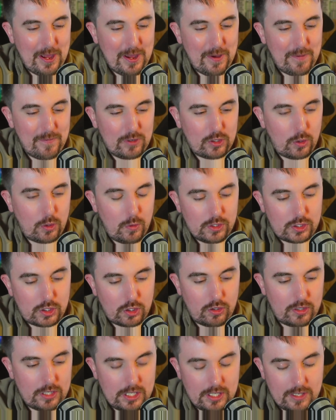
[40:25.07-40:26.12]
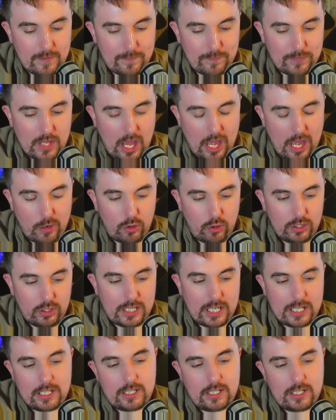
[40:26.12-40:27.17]
Cool. So I know
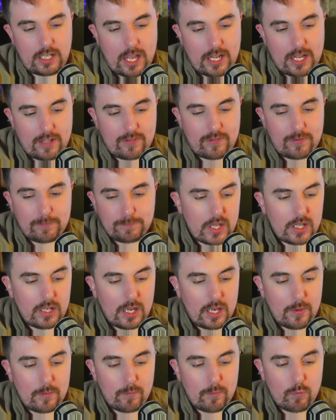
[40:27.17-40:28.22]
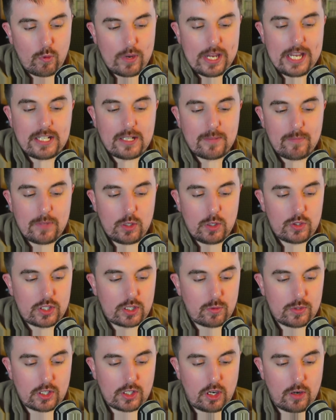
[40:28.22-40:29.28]
that you kind of reading music
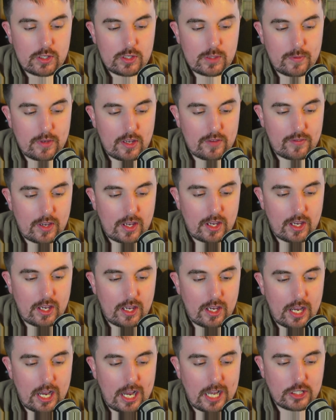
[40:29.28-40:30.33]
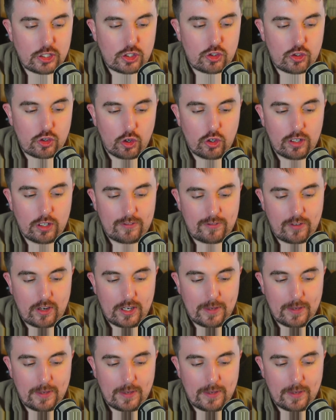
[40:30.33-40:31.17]
was always a bit of a struggle for you.